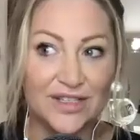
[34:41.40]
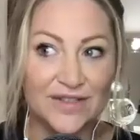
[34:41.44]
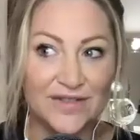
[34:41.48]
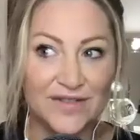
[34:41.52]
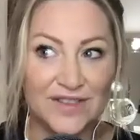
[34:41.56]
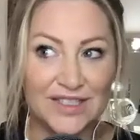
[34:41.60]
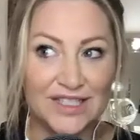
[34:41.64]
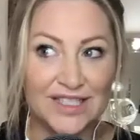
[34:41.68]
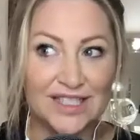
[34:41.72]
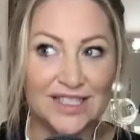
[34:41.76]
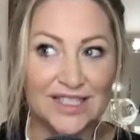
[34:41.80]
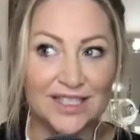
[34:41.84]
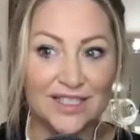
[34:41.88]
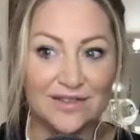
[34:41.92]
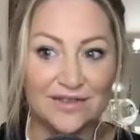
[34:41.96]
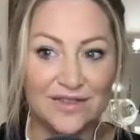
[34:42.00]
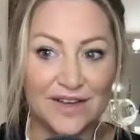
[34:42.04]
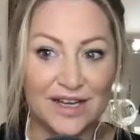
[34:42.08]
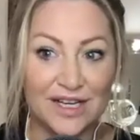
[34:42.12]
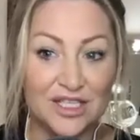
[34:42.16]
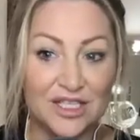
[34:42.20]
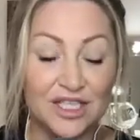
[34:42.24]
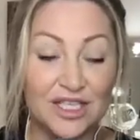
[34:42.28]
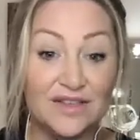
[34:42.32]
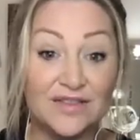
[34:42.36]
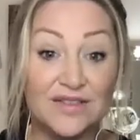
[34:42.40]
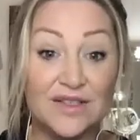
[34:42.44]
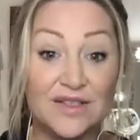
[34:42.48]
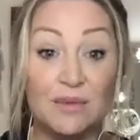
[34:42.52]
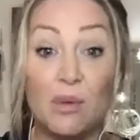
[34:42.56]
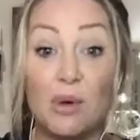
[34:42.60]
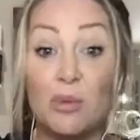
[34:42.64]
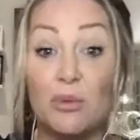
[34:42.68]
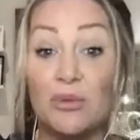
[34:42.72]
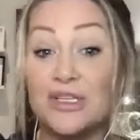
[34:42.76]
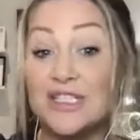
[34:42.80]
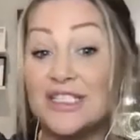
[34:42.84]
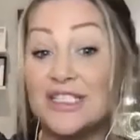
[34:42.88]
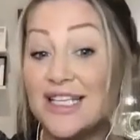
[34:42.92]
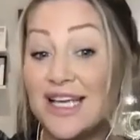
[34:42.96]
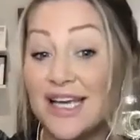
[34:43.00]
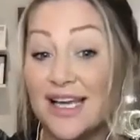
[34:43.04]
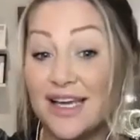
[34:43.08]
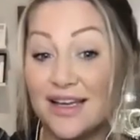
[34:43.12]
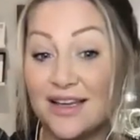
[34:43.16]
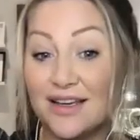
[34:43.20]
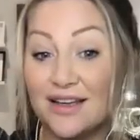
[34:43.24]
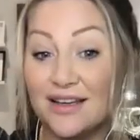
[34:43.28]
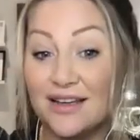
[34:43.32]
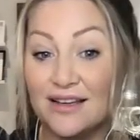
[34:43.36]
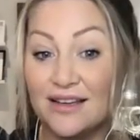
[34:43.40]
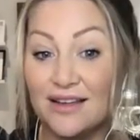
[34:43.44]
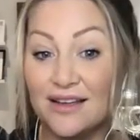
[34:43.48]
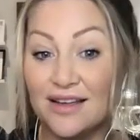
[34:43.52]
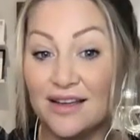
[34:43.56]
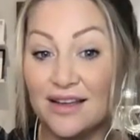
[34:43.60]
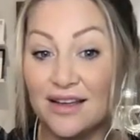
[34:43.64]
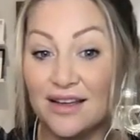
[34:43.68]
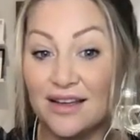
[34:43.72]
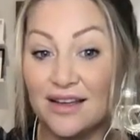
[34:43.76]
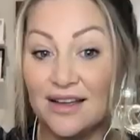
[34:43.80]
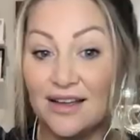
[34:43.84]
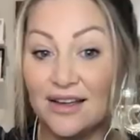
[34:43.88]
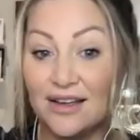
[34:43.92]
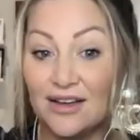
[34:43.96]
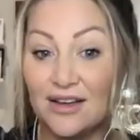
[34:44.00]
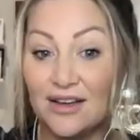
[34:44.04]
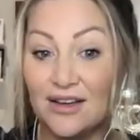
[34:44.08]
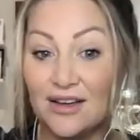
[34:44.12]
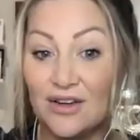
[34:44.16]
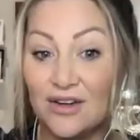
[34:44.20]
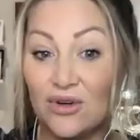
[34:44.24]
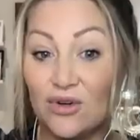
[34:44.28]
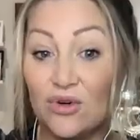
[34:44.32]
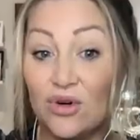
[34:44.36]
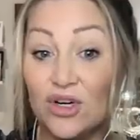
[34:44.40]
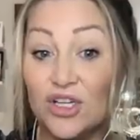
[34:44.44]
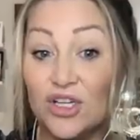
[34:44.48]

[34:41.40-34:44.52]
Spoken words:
and physical affection if someone was sick or